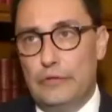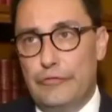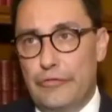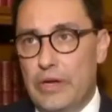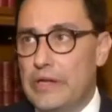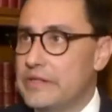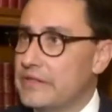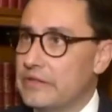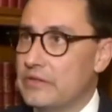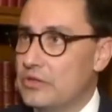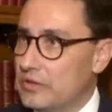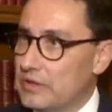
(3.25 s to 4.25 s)

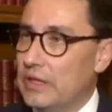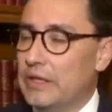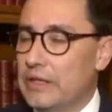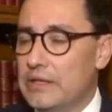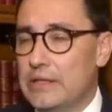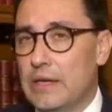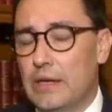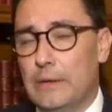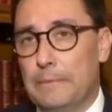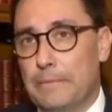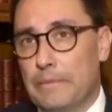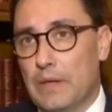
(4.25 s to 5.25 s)
France, just like
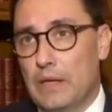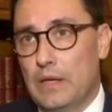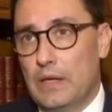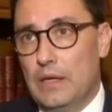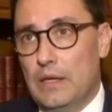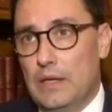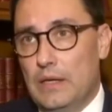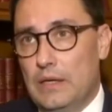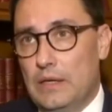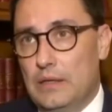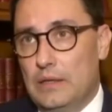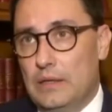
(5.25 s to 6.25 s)
India,
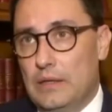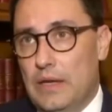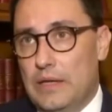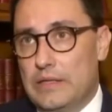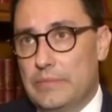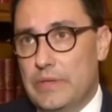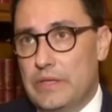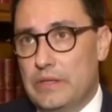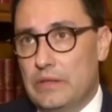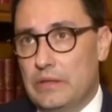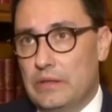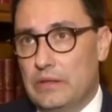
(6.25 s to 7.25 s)
uh, has
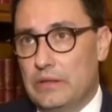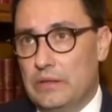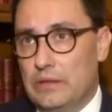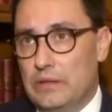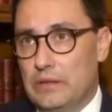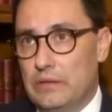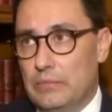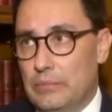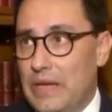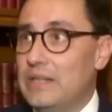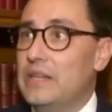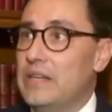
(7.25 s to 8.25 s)
been uh,
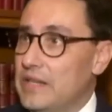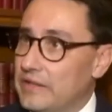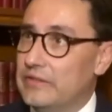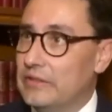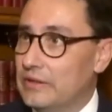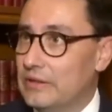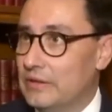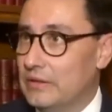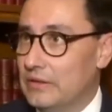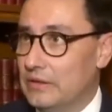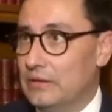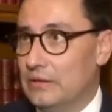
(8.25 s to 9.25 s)
badly hit
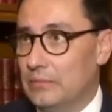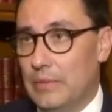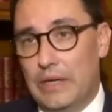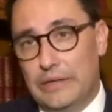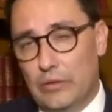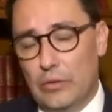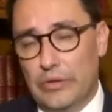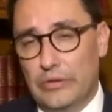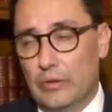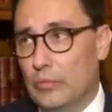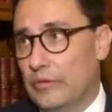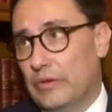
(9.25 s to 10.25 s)
uh, by
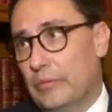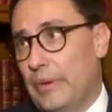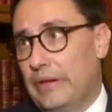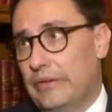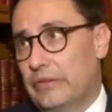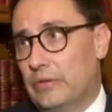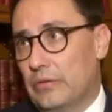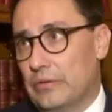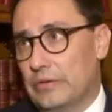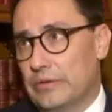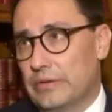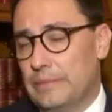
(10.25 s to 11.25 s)
terrorism over the past
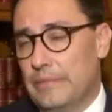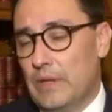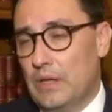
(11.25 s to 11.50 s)
years.